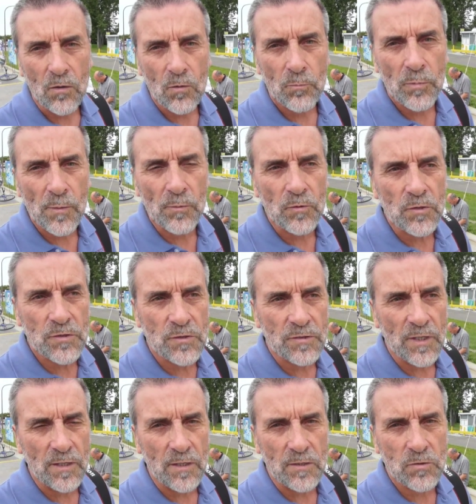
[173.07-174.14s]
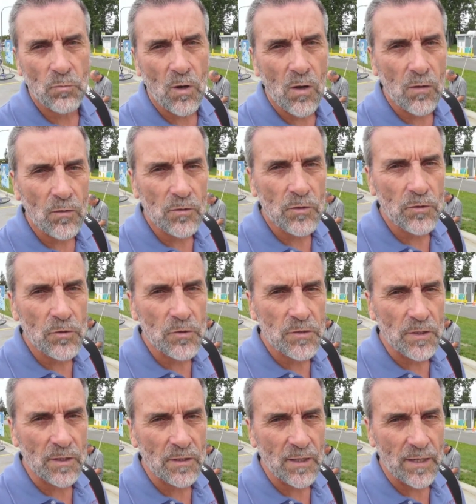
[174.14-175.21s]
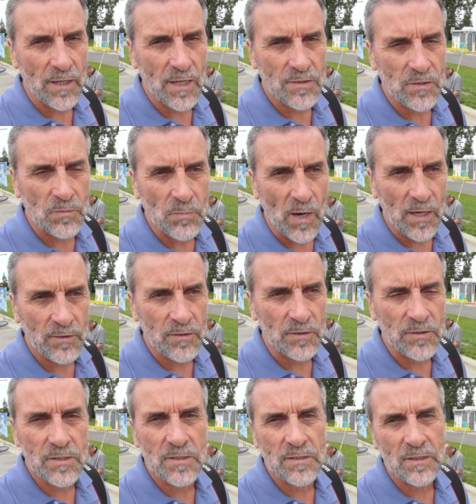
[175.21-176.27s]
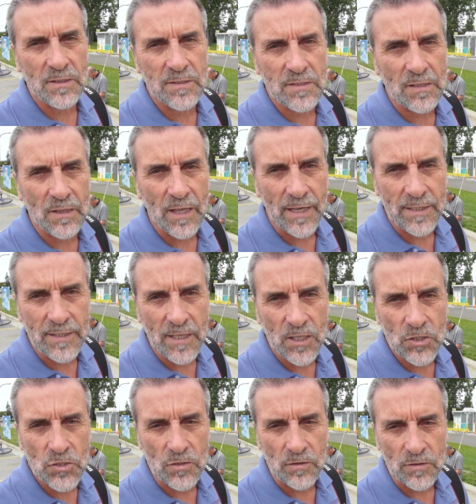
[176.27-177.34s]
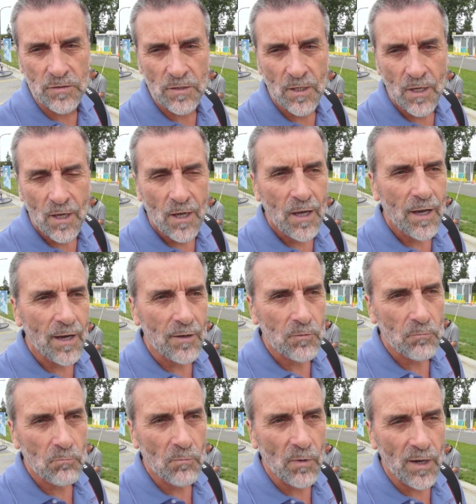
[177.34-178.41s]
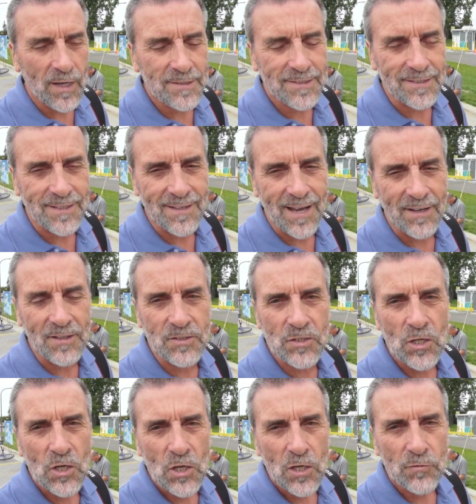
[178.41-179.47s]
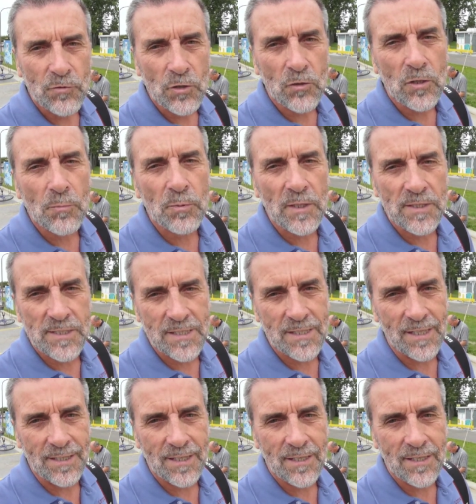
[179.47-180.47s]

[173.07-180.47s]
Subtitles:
People used to say to us, "Well, you're using lead-acid batteries. Isn't lead dangerous?" And my answer to that is, you go to places like,